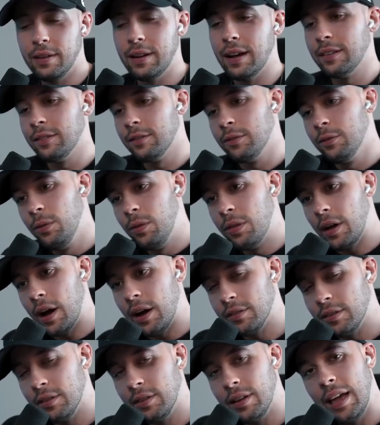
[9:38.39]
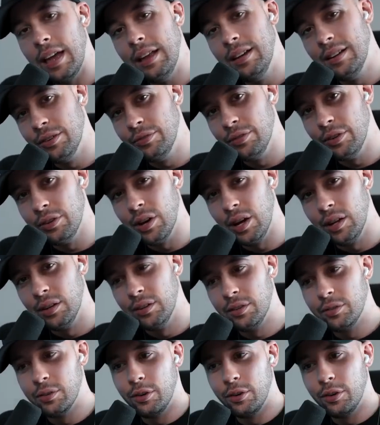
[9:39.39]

that's $2,800.